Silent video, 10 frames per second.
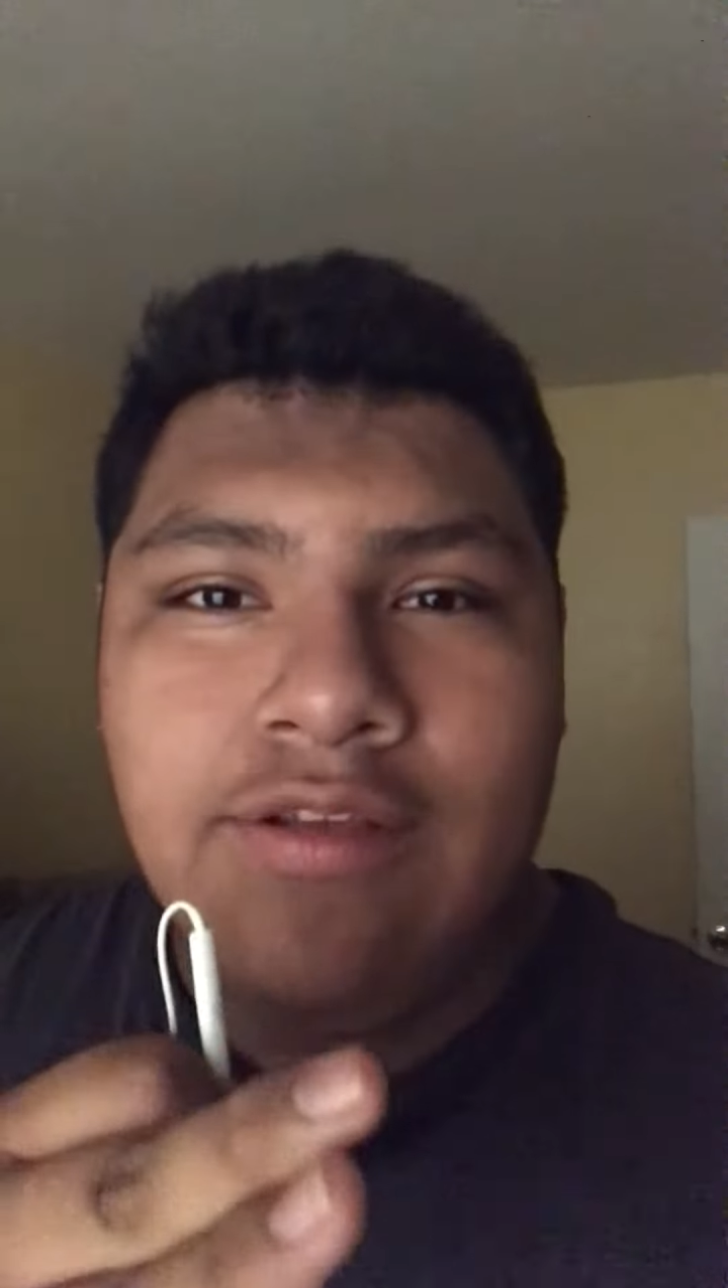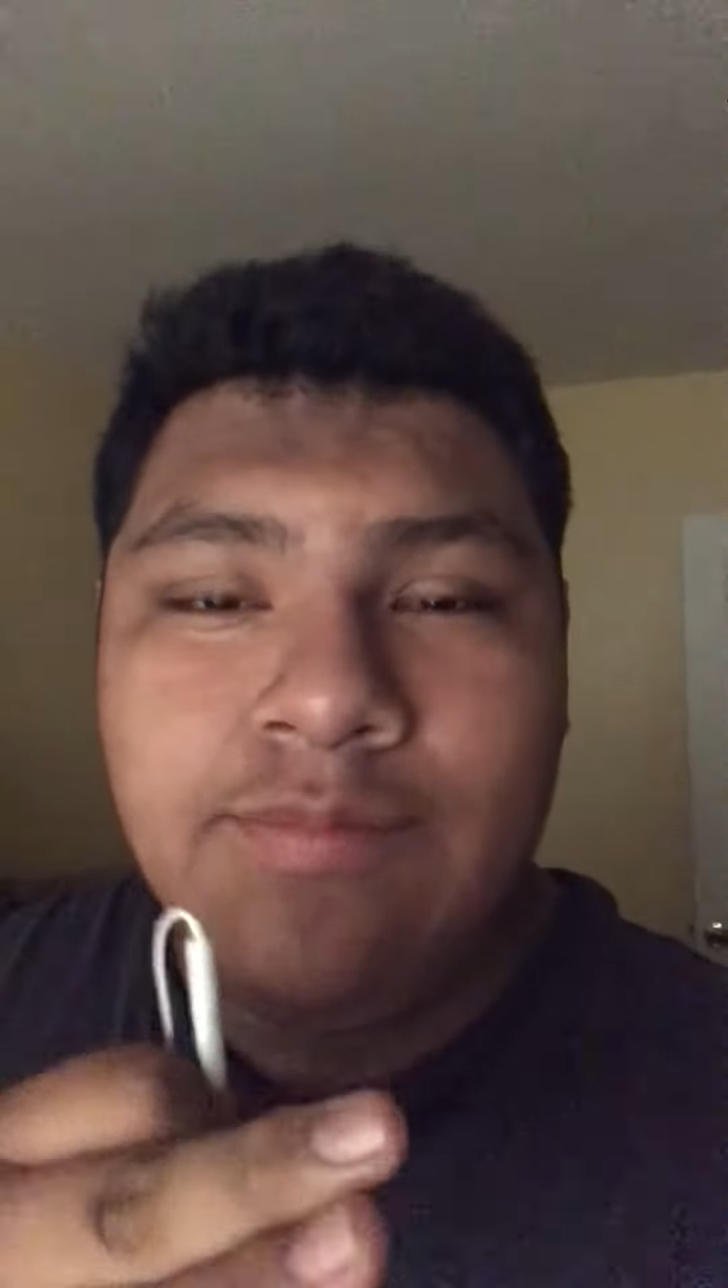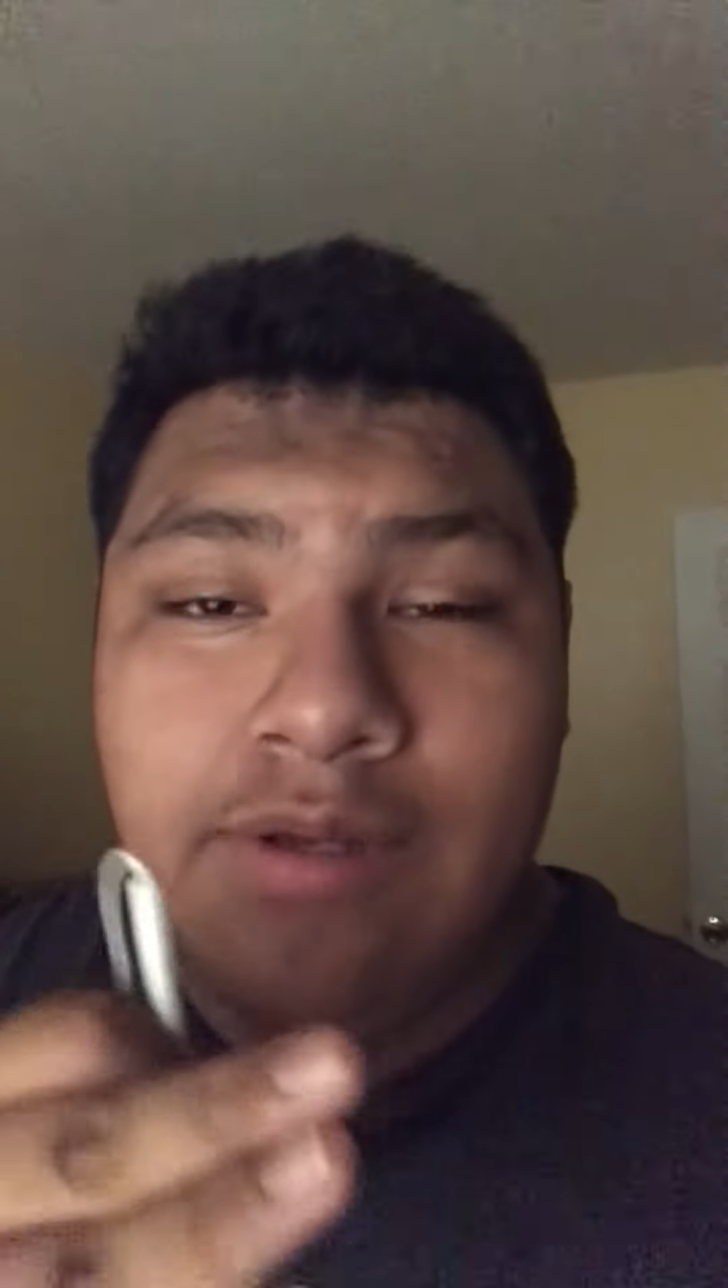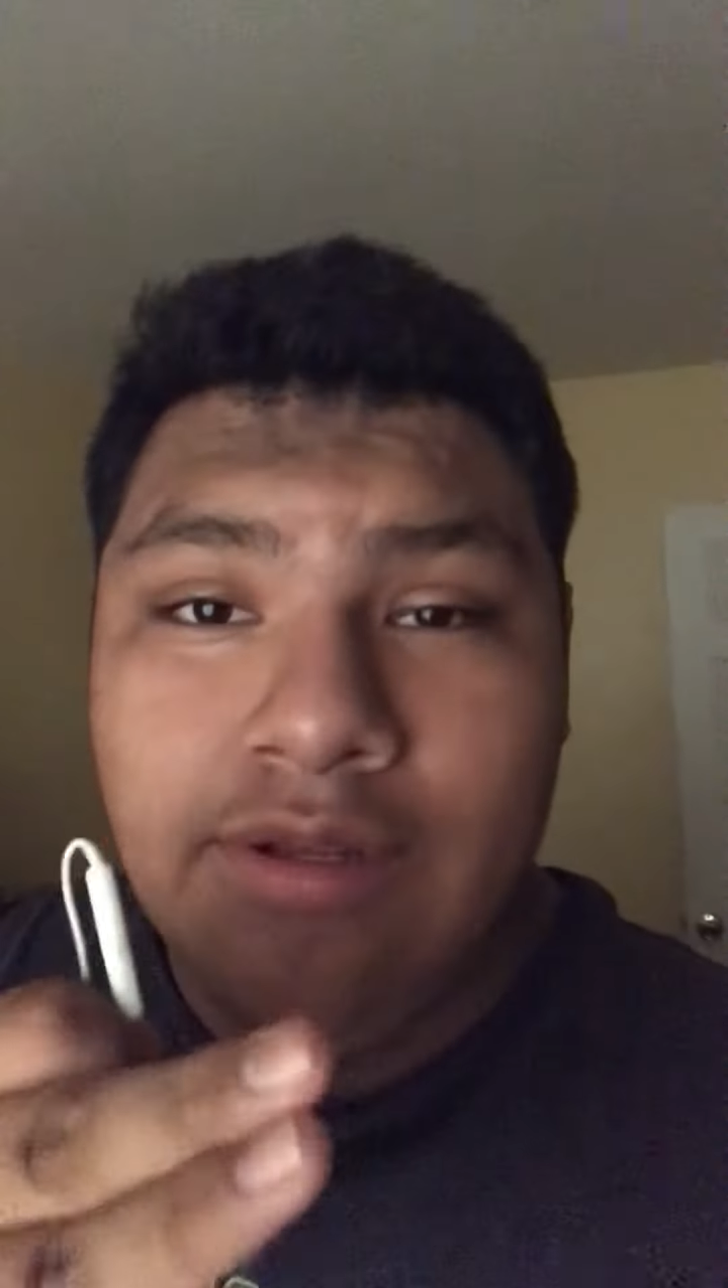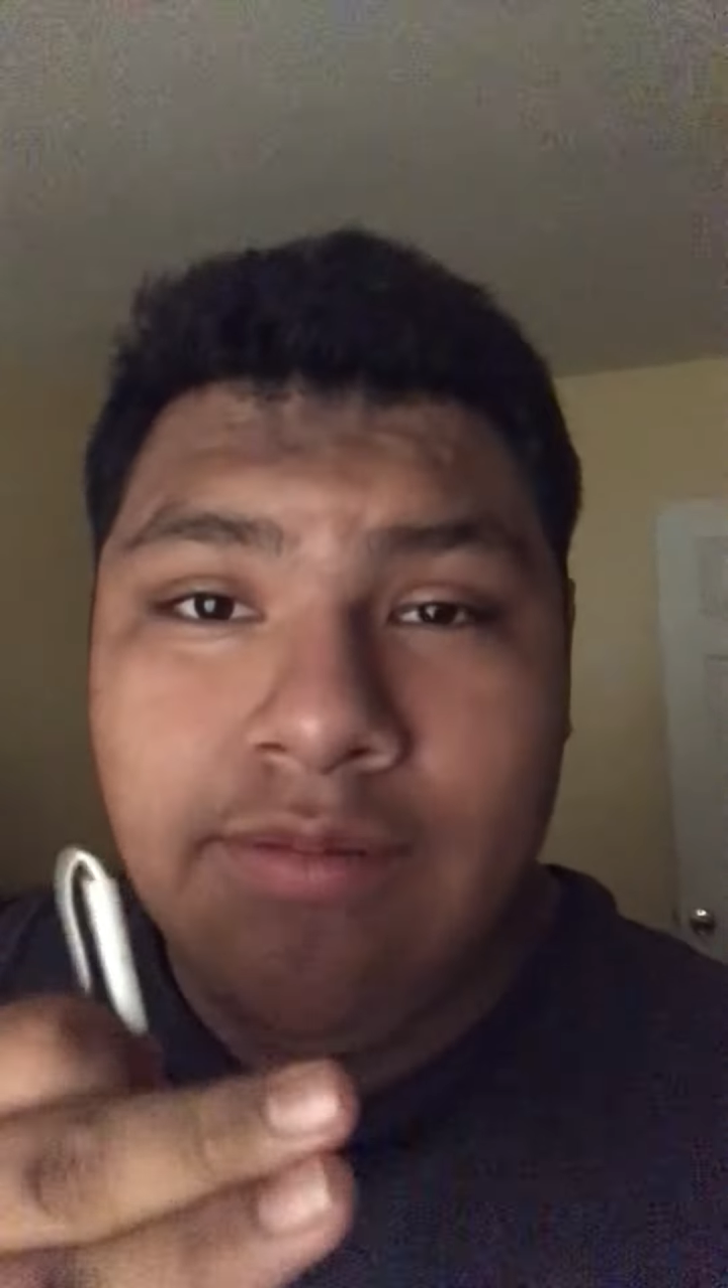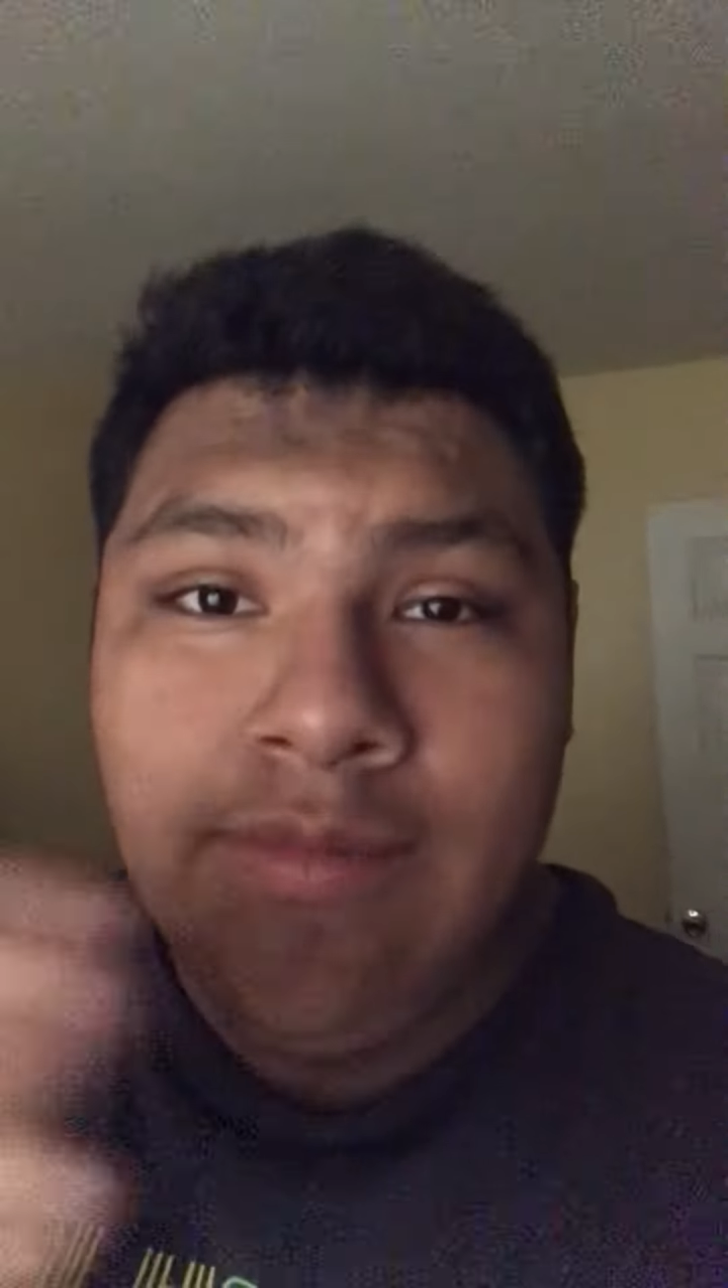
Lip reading: But